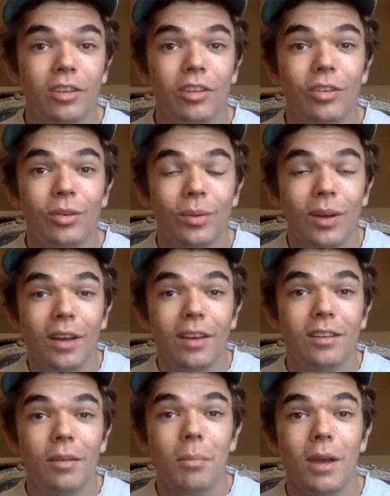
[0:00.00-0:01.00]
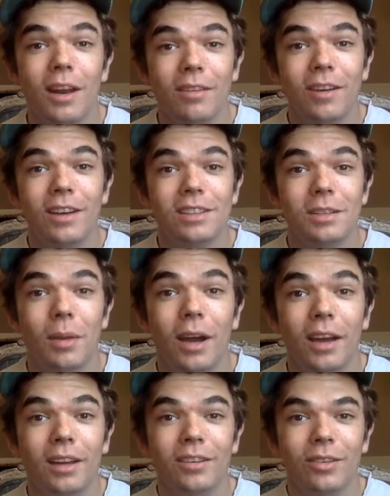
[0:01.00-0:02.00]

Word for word: do to manifest my